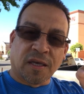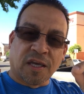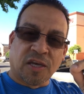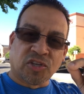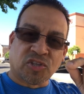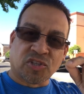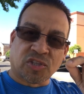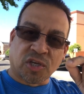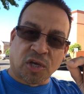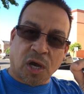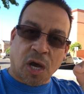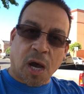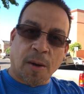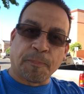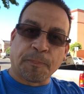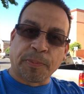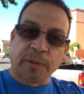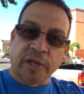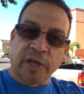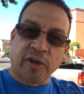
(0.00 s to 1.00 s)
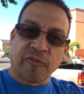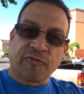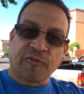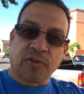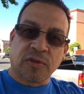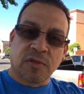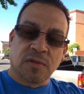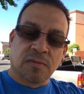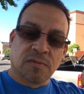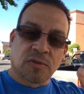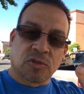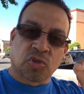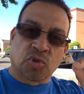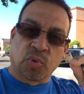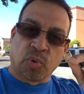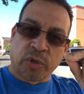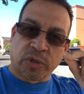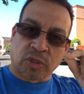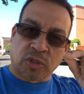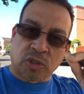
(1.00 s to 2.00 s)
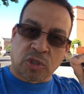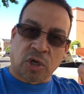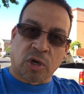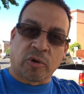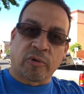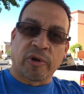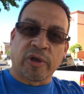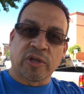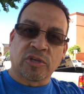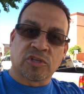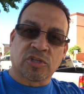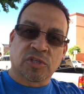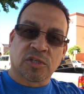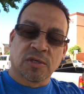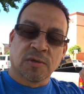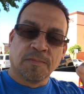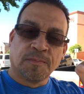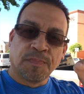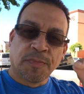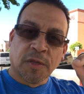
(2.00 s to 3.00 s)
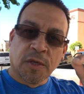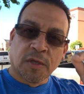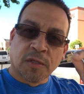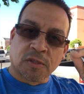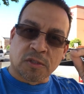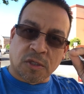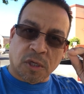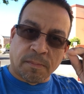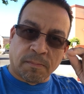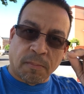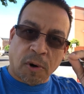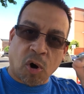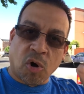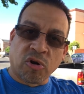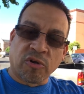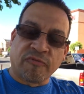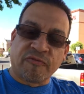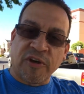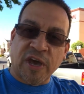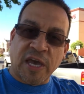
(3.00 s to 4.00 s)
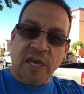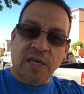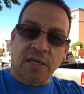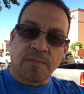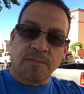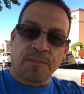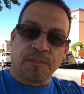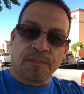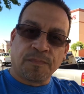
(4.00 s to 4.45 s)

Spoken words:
is to uplift, to encourage, to motivate,